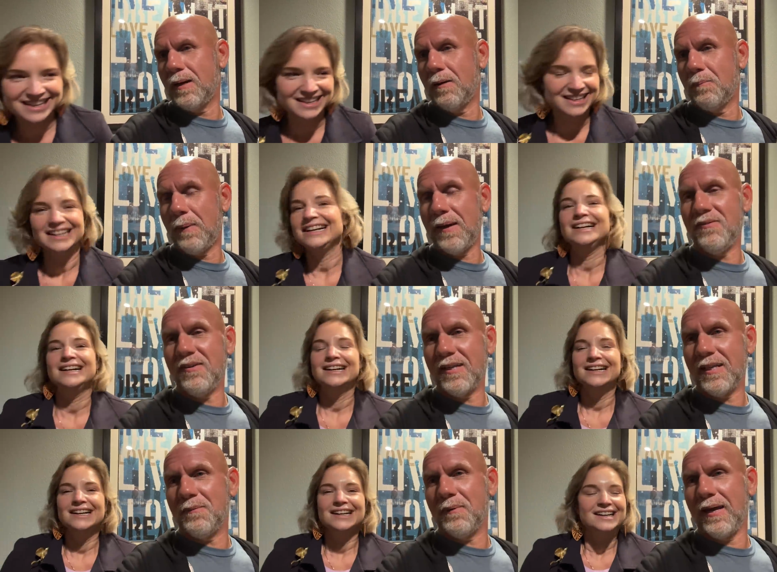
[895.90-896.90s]
Speaker 1: know,
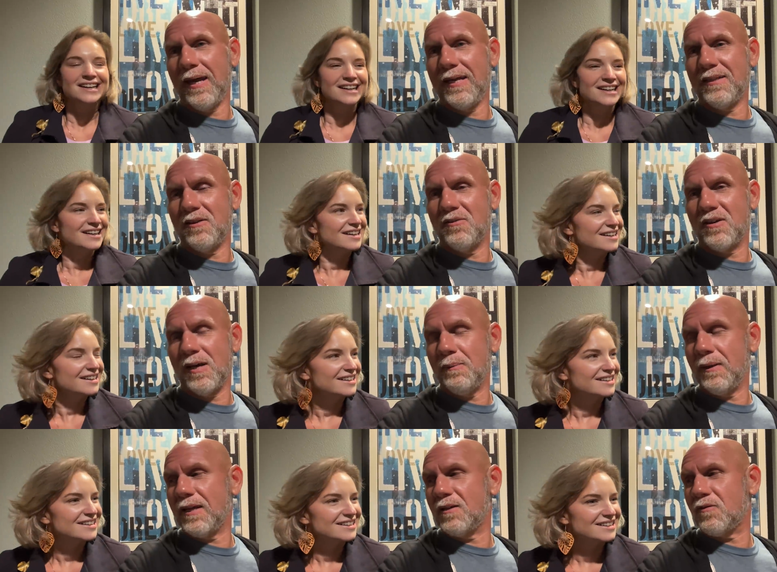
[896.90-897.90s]
basically we ate those
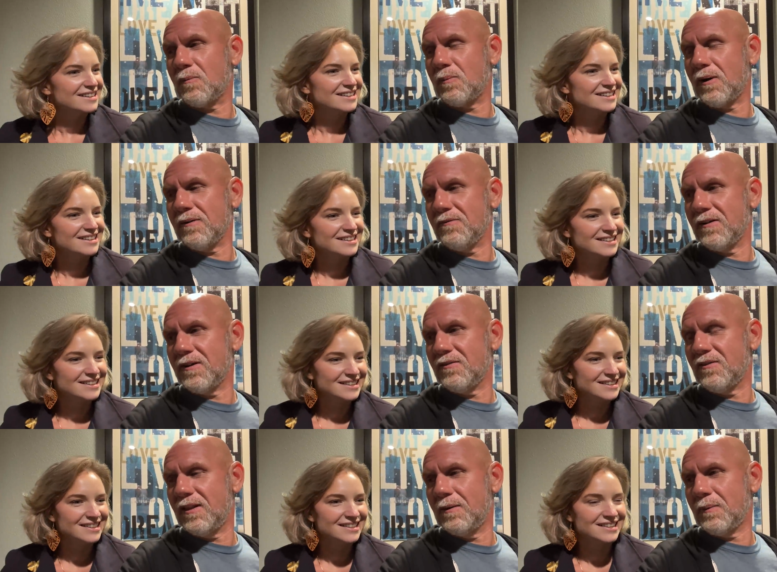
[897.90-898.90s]
couple eggs for
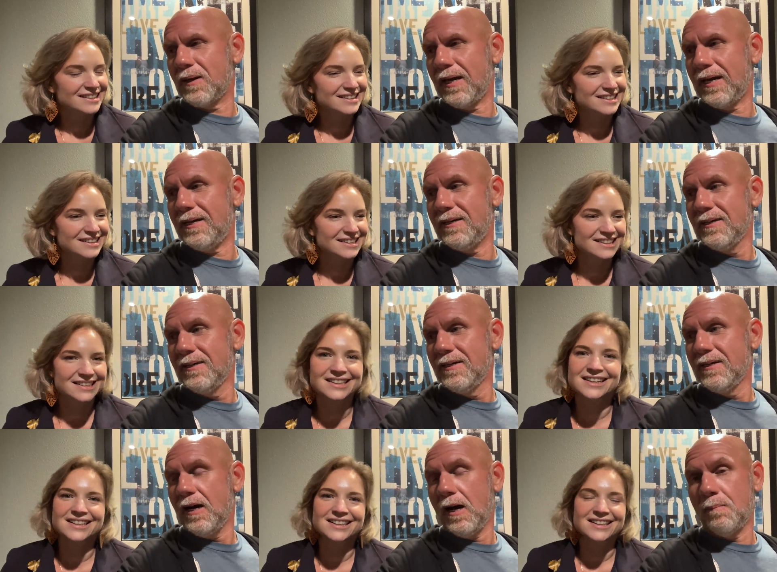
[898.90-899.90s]
breakfast and then we ate
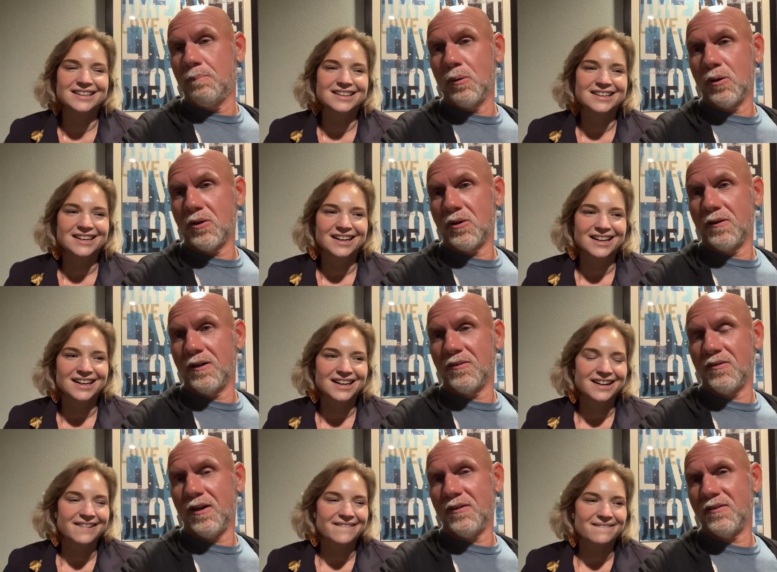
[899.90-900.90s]
a burger and a
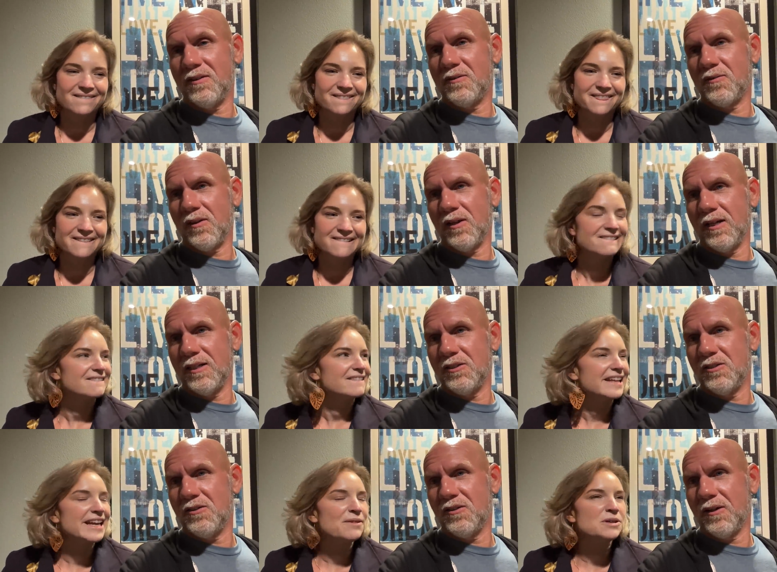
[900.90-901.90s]
sausage for
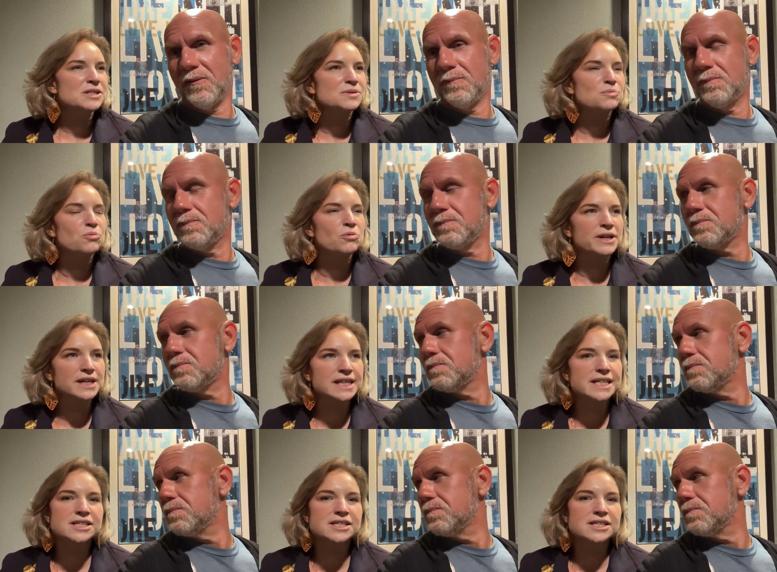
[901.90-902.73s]
lunch. So. It
Speaker 2: was really